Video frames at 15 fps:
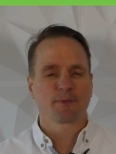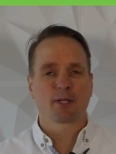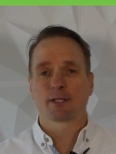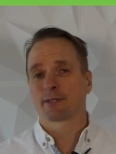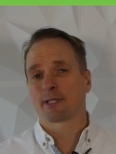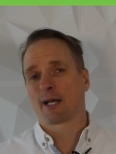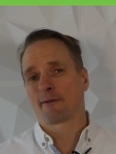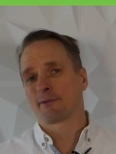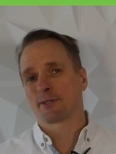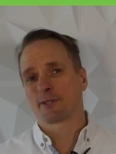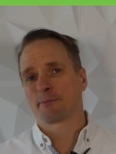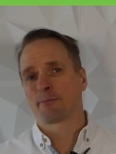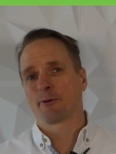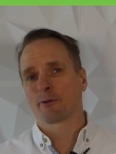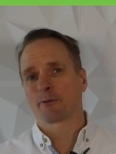and to have the
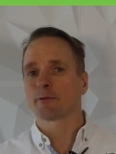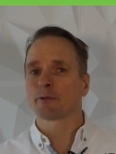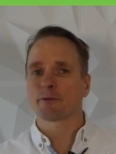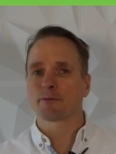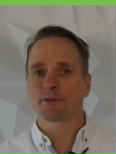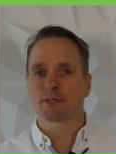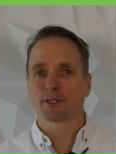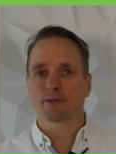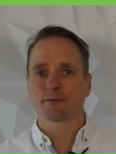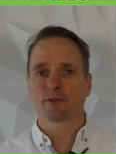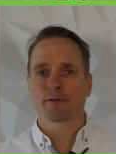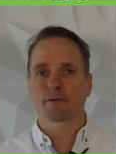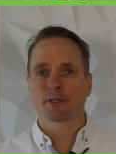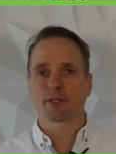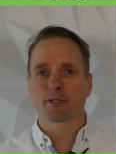support we received
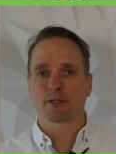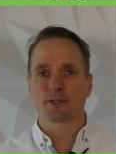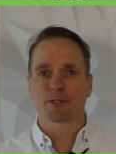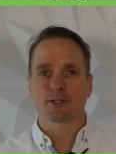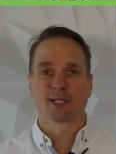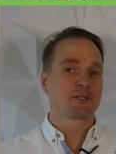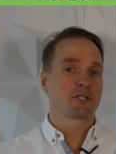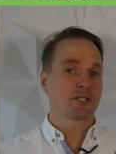over the years.